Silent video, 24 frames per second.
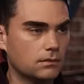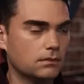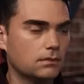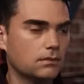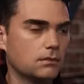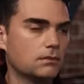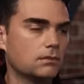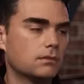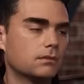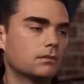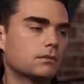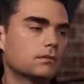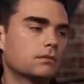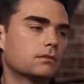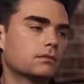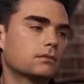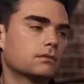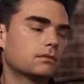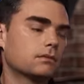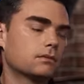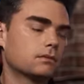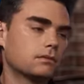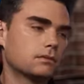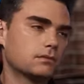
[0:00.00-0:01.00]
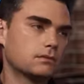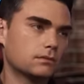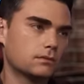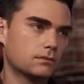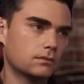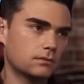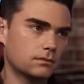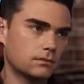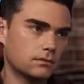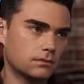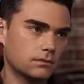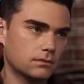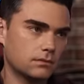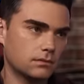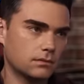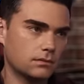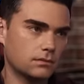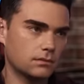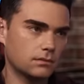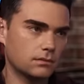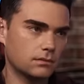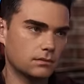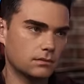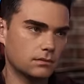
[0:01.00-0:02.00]

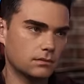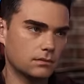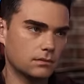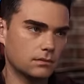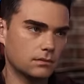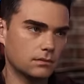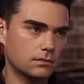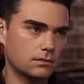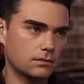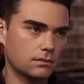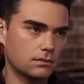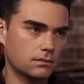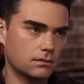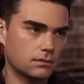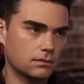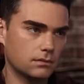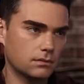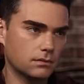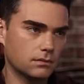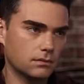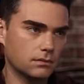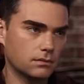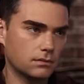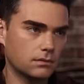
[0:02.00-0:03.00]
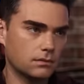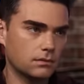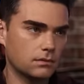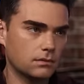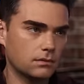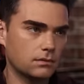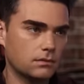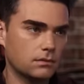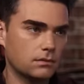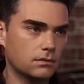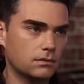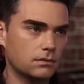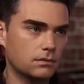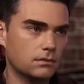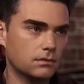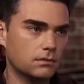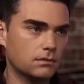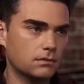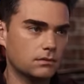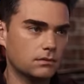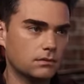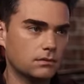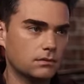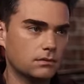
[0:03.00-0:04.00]

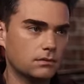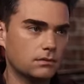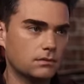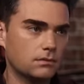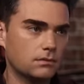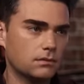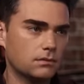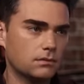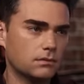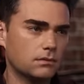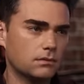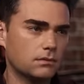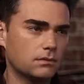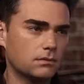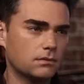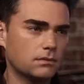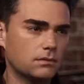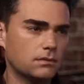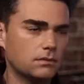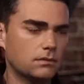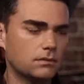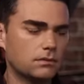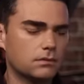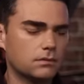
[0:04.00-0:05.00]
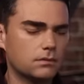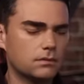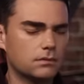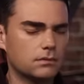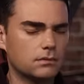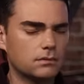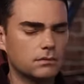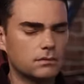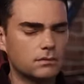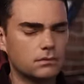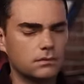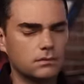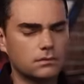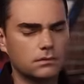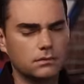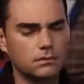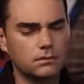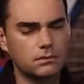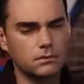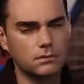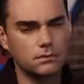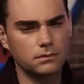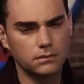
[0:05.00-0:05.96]
The person shown says nothing.